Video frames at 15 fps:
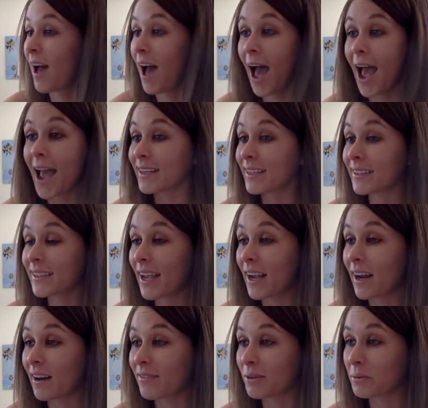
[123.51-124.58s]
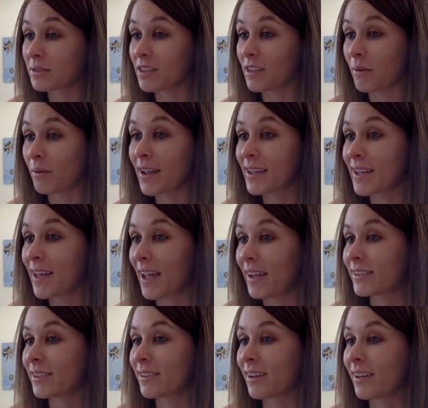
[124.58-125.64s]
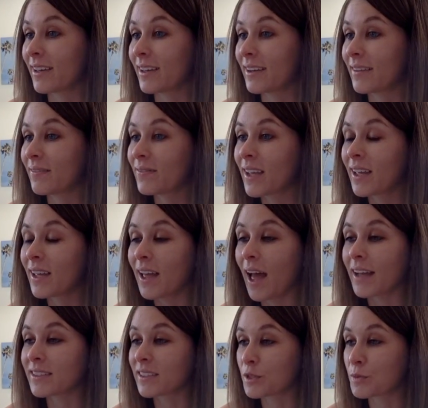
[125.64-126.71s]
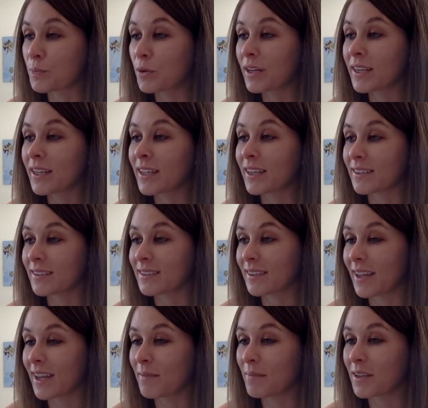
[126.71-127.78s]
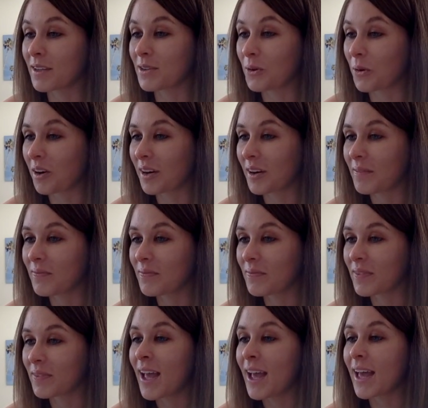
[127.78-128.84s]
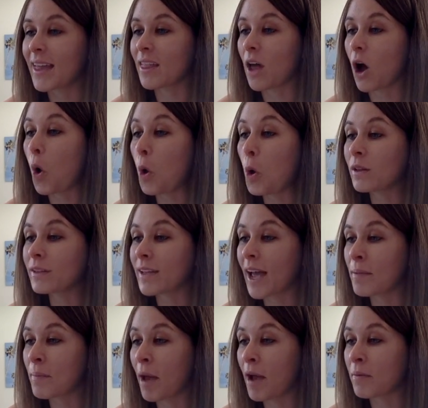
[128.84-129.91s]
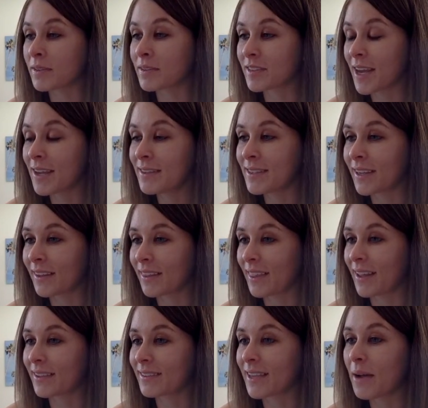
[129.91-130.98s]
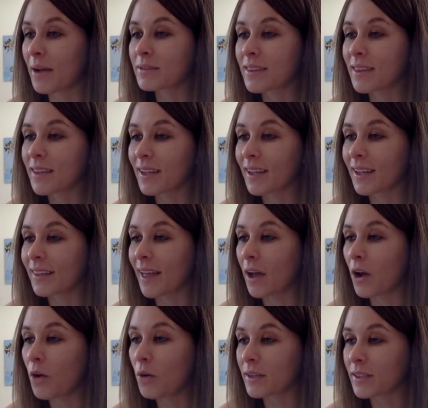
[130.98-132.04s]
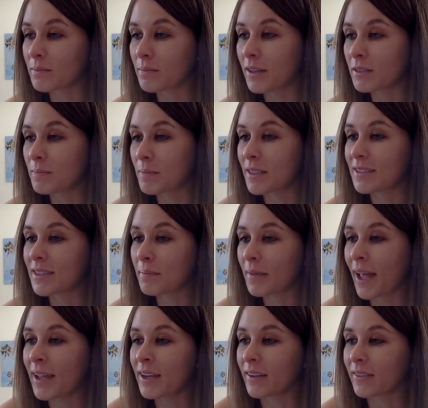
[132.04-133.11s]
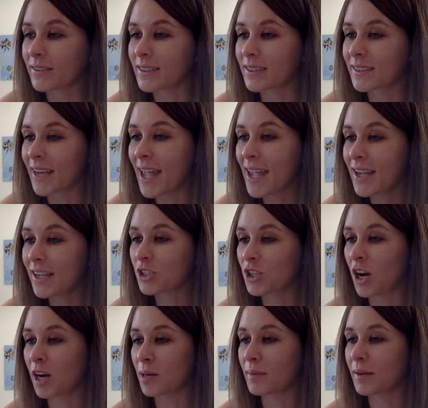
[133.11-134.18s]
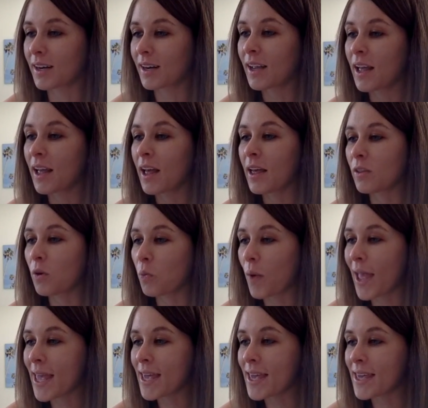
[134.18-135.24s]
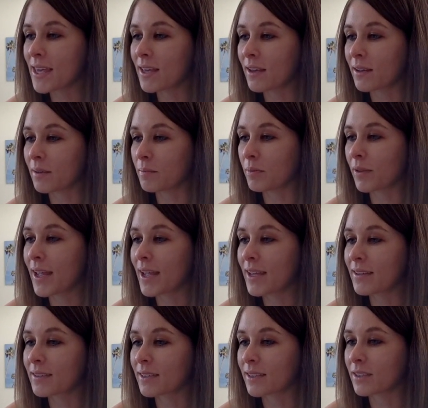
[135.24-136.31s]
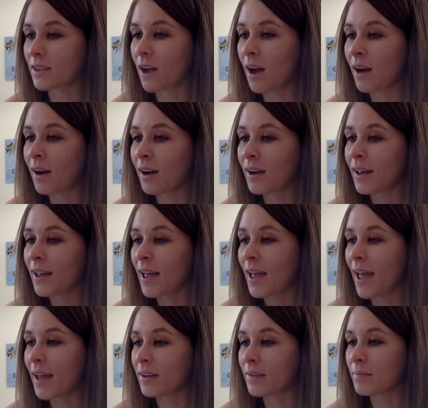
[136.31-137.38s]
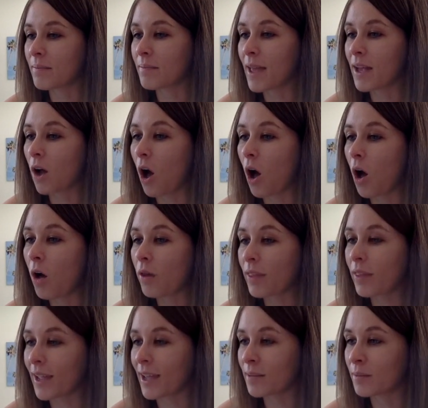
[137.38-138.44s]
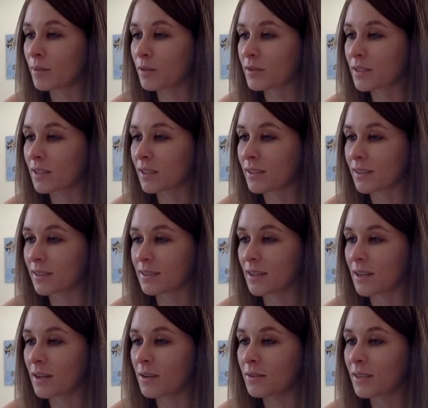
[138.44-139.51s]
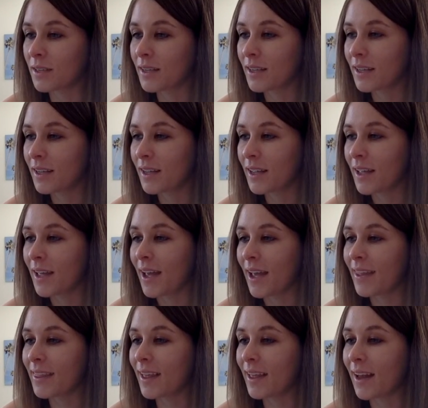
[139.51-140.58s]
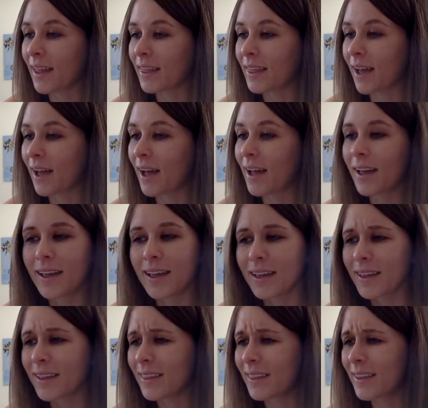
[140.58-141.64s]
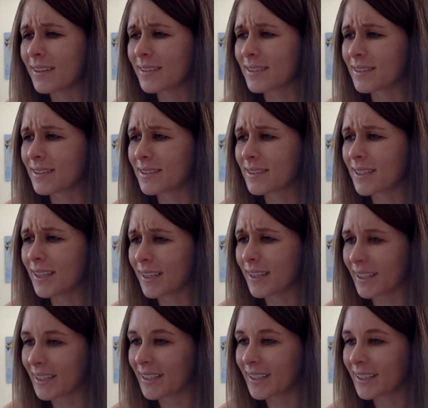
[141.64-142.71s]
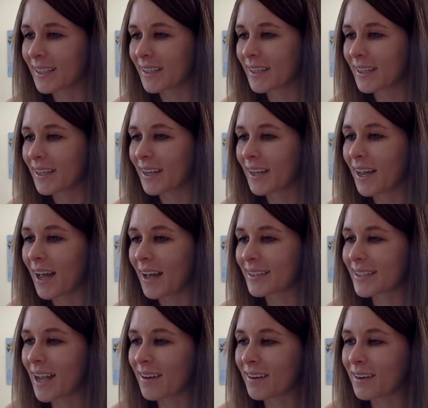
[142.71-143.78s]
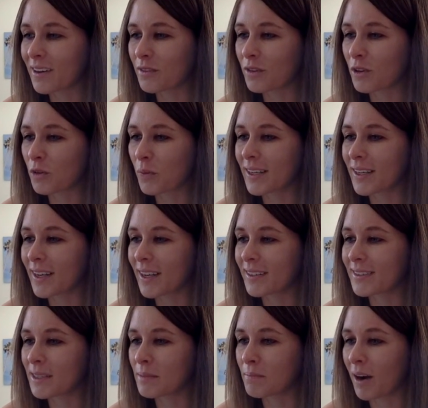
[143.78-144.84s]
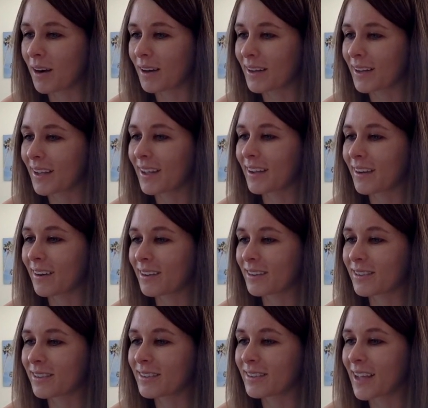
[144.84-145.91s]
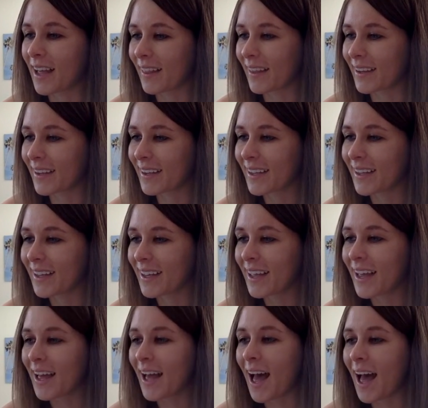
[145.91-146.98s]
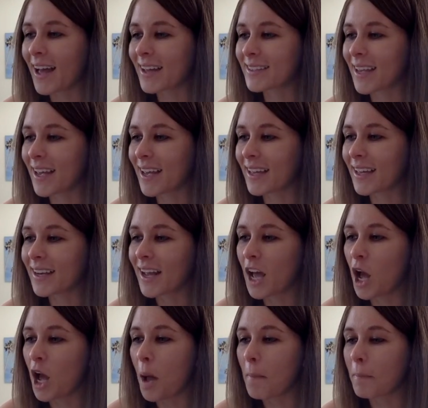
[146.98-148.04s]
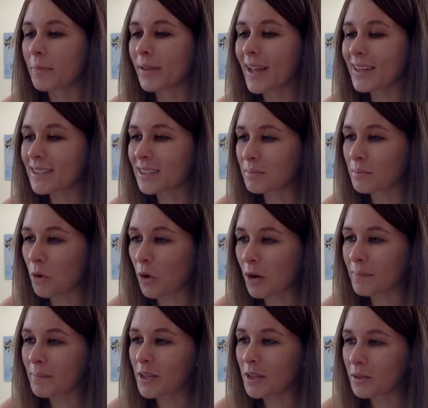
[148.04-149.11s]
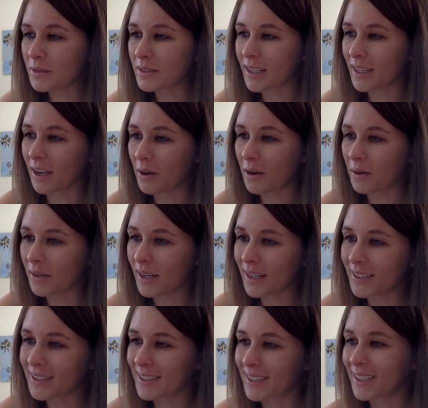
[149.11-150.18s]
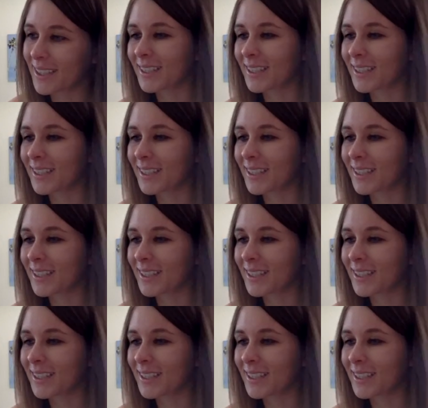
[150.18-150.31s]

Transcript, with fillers: I didn't care if it was the right cage or not. I just put it in and slammed the door. And the whole time I was chasing things, I was thinking that Otis must be some kind of snake charmer. The way he could play his guitar and make all the animals turn to stone. And then I thought, this is silly. I shouted over Winn Dixie barking and Gertrude yelling. I said, Play some more music, Otis.